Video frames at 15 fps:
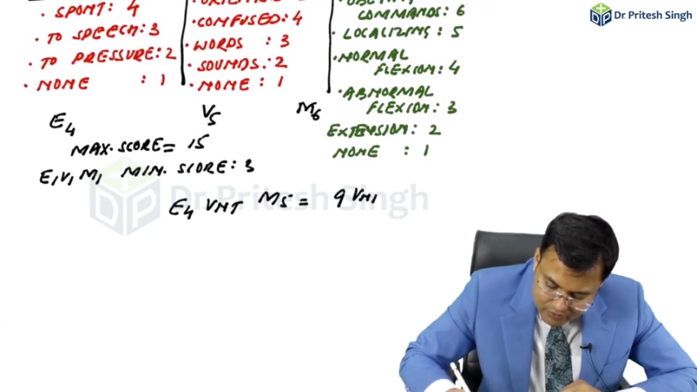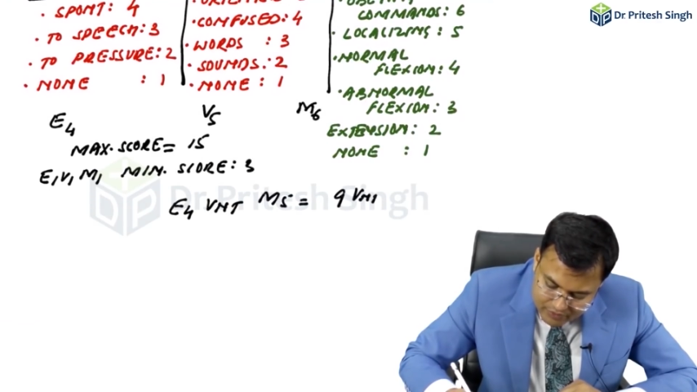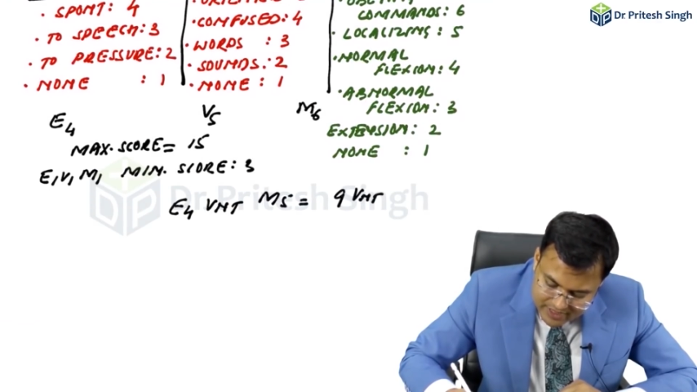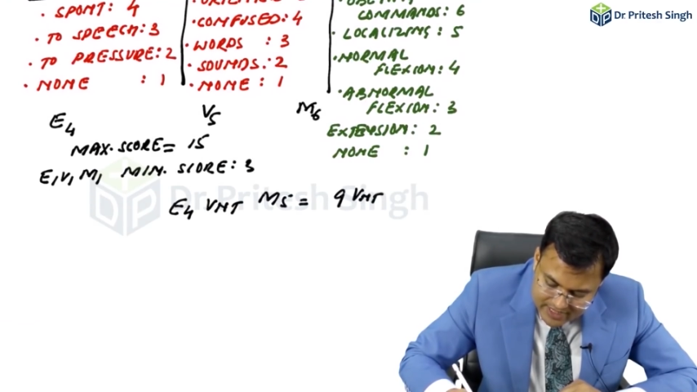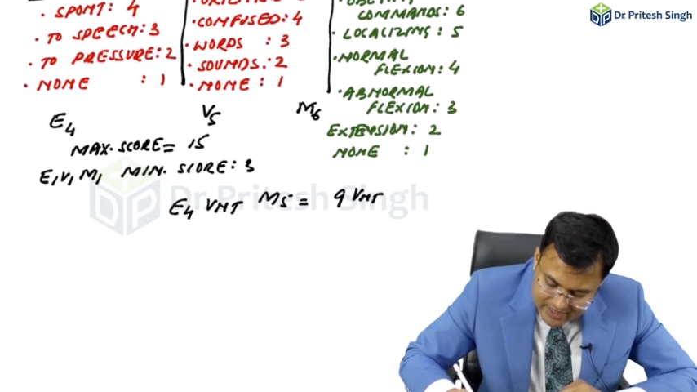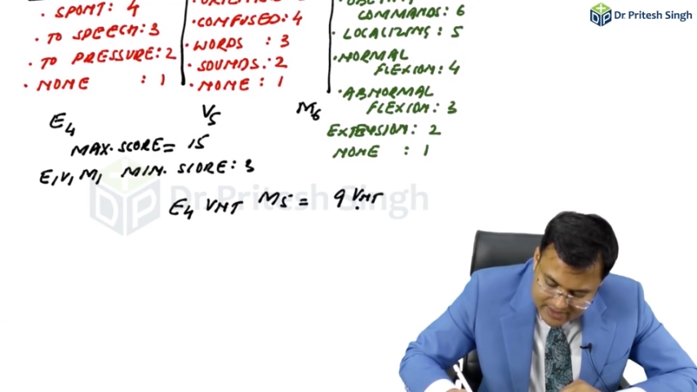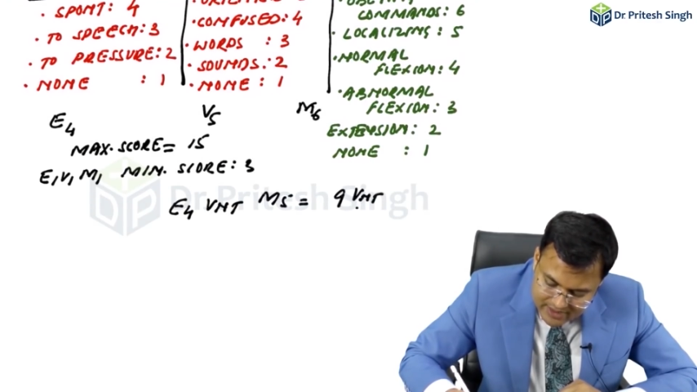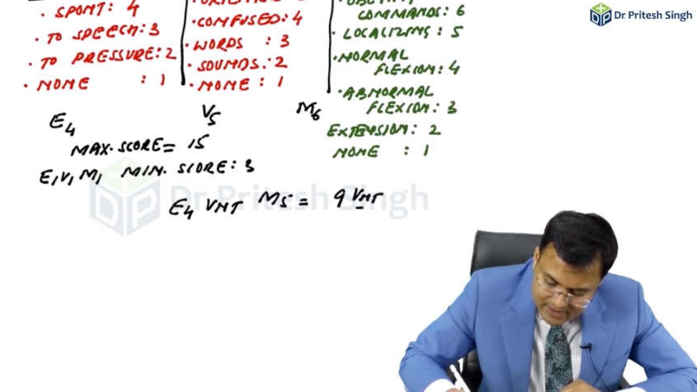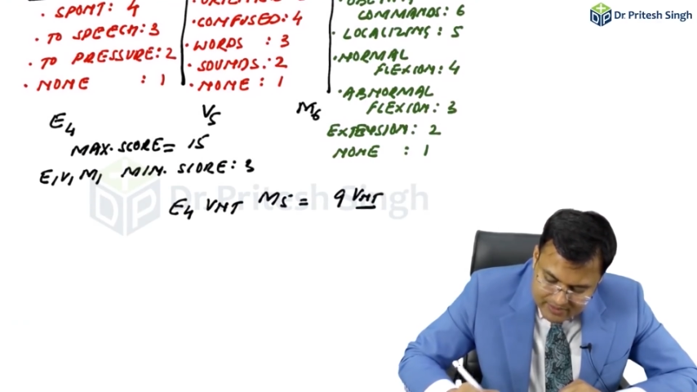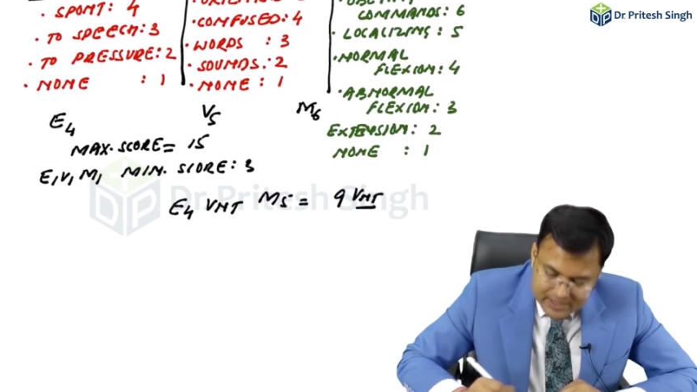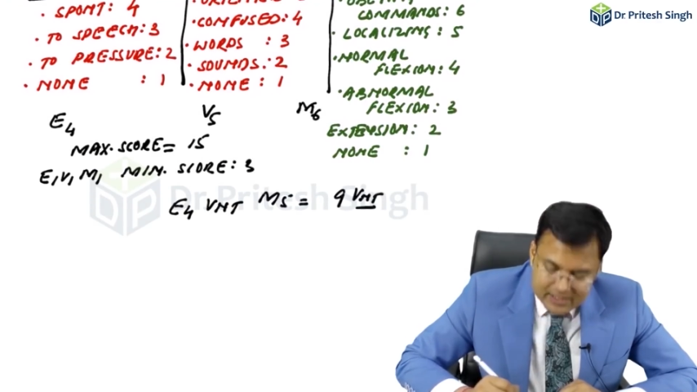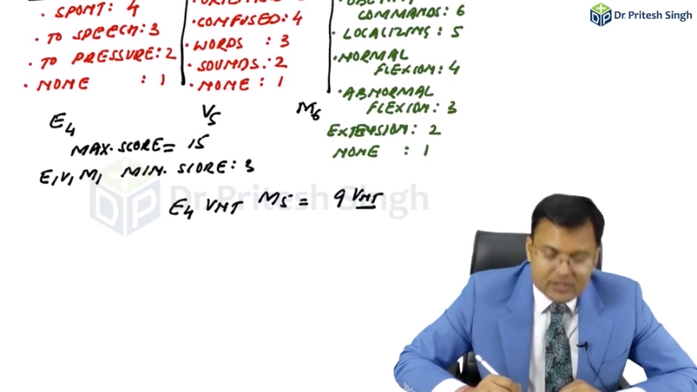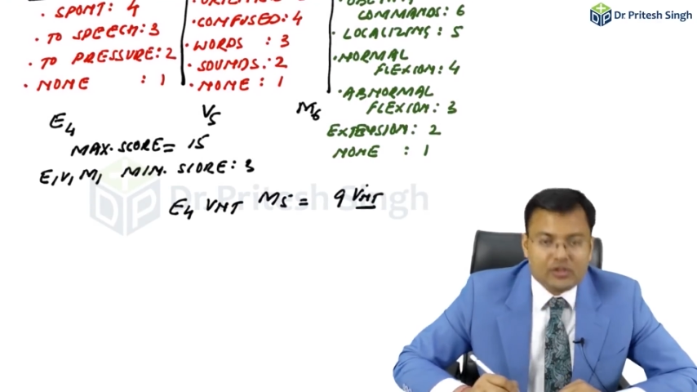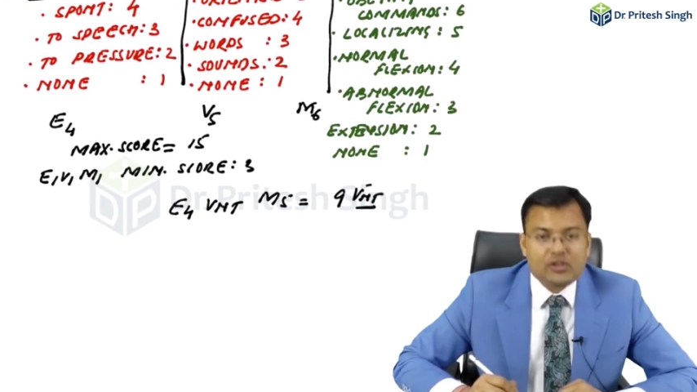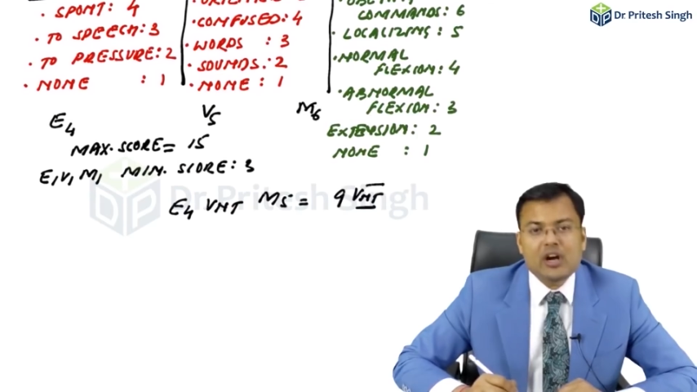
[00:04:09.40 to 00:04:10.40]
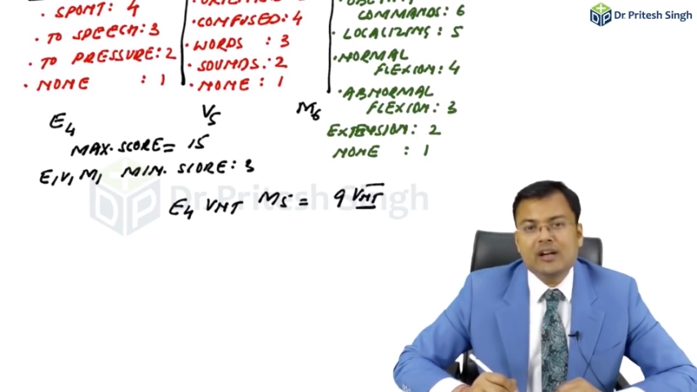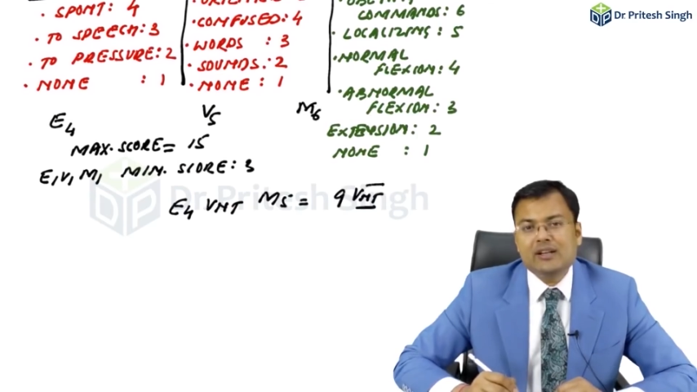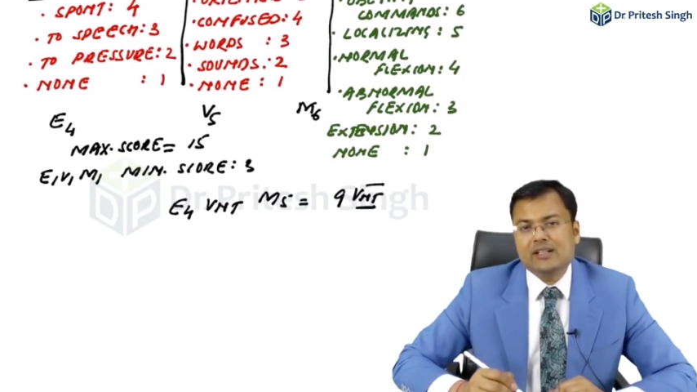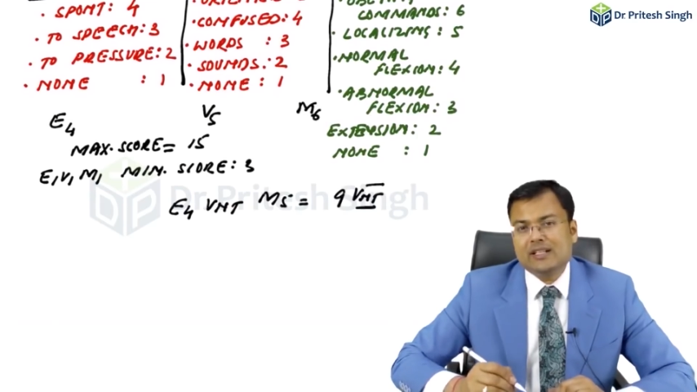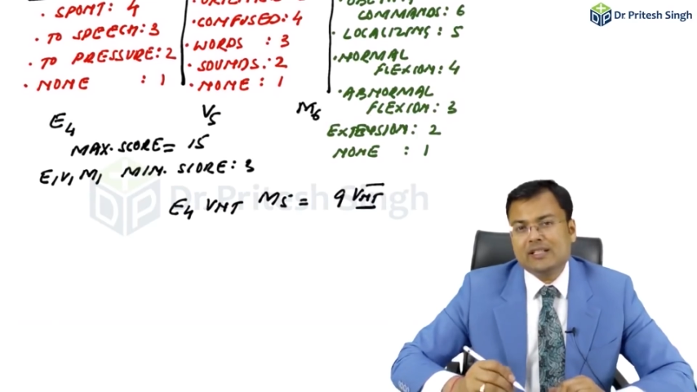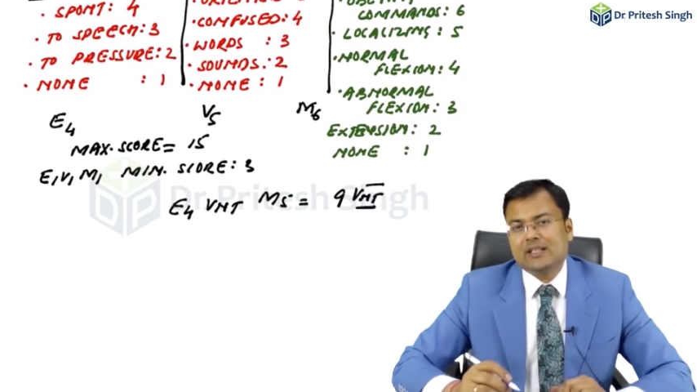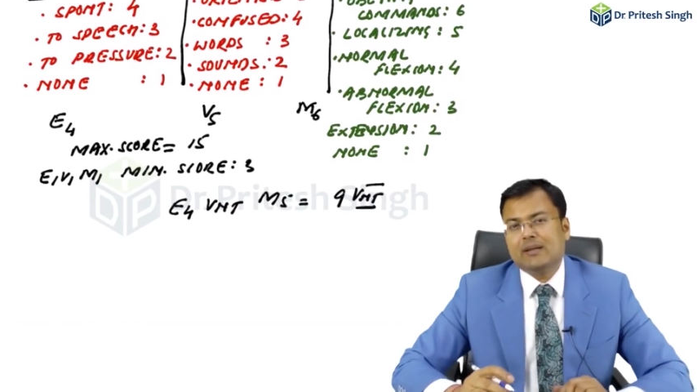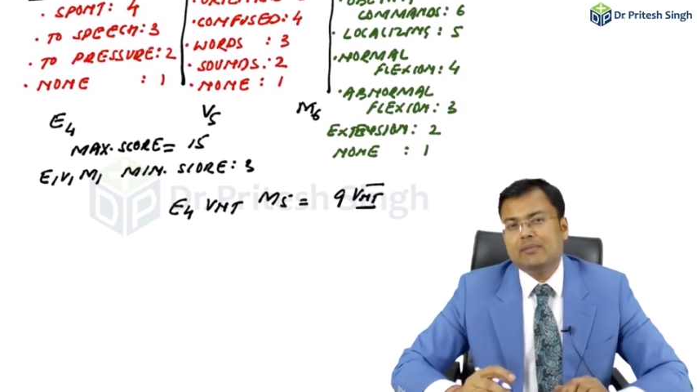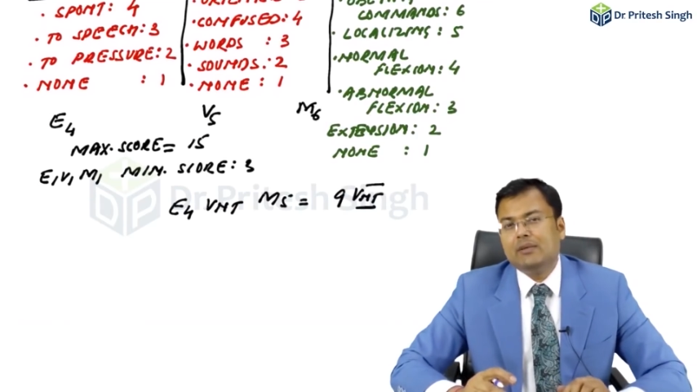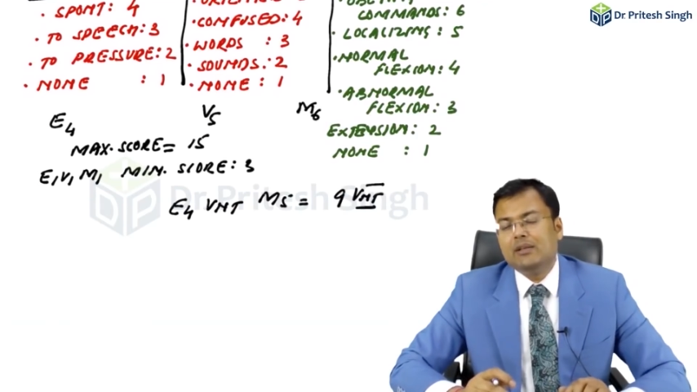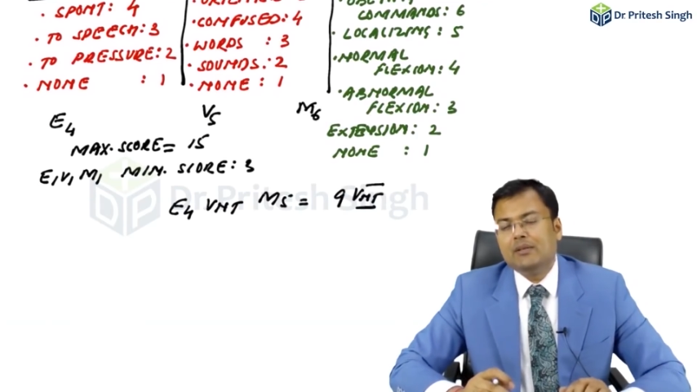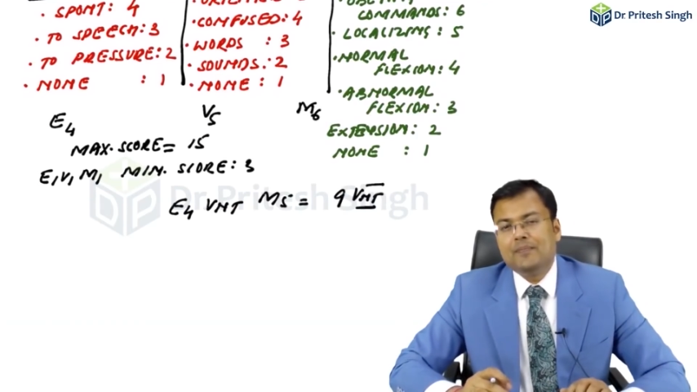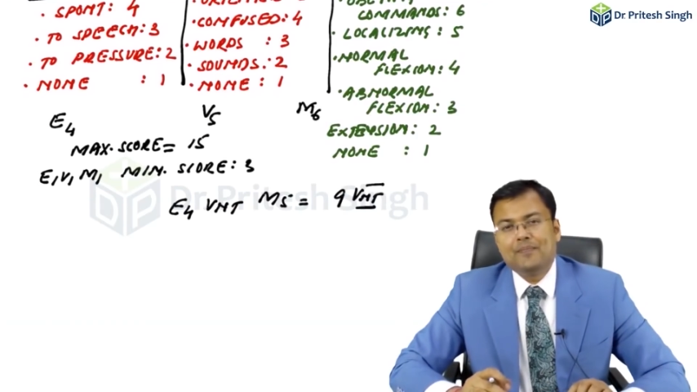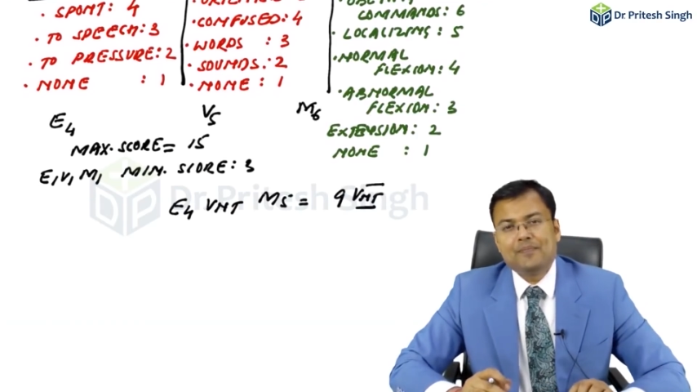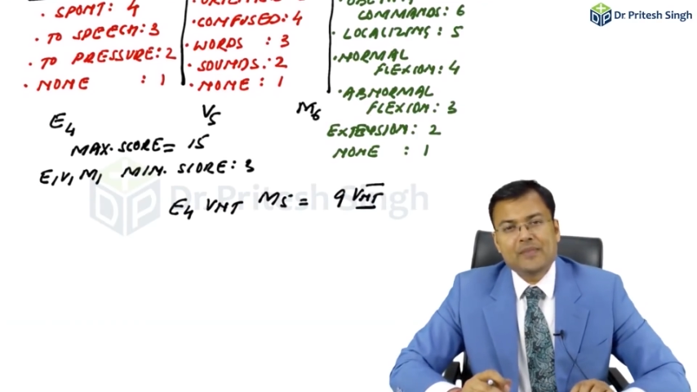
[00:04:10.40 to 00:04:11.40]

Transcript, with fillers: VNT means non-testable.